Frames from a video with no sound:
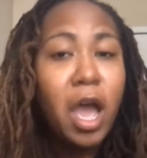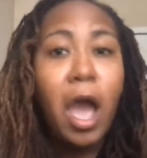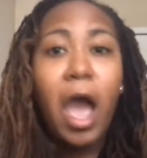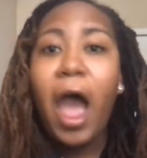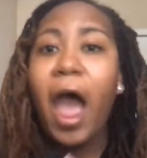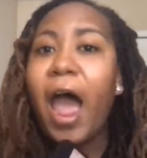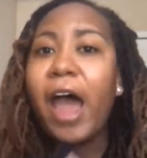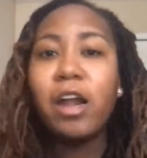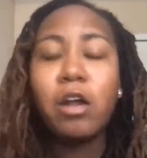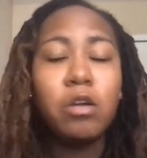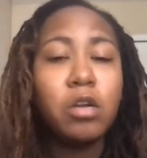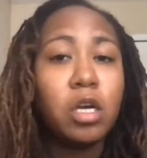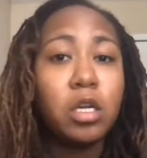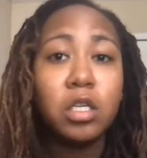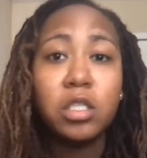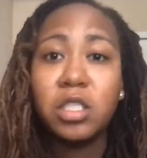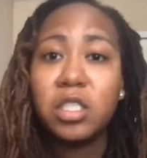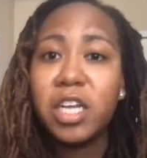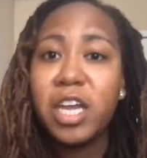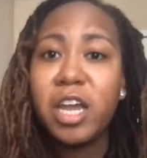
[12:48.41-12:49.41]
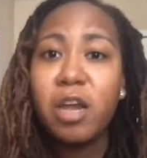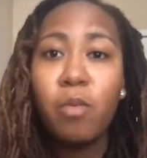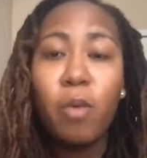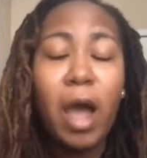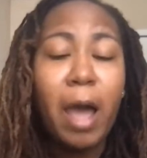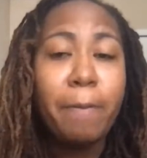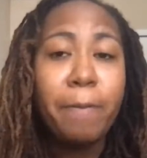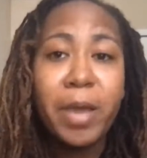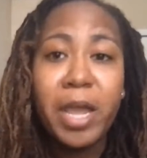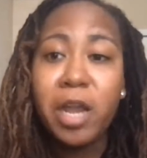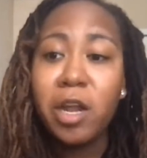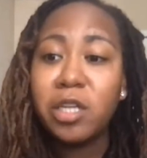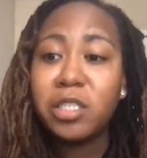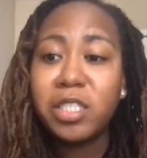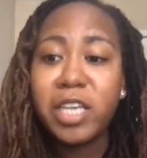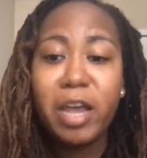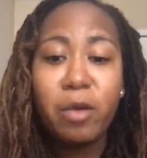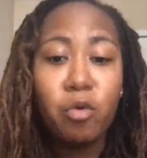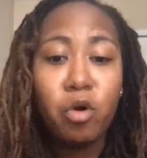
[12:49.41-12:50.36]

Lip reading: I don't understand why parents say, well,